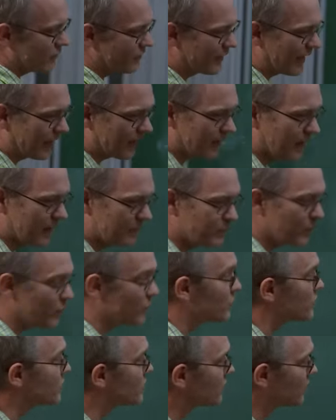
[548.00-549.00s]
of Galilei
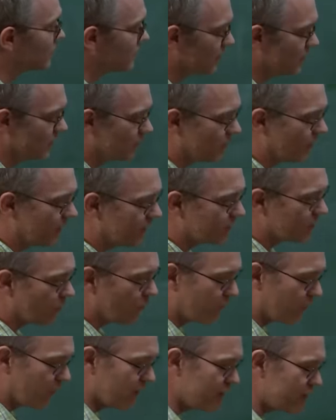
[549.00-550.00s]
boosts, right? So
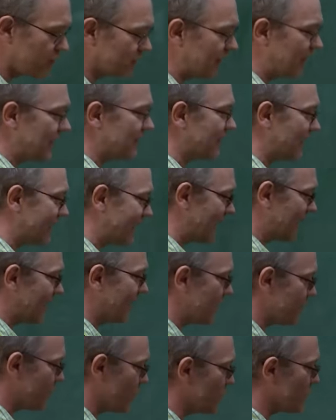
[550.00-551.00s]
for initial data, a
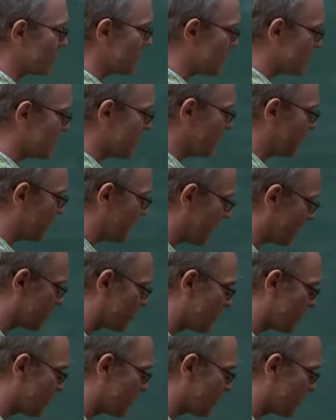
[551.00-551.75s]
Galilei boost is simply a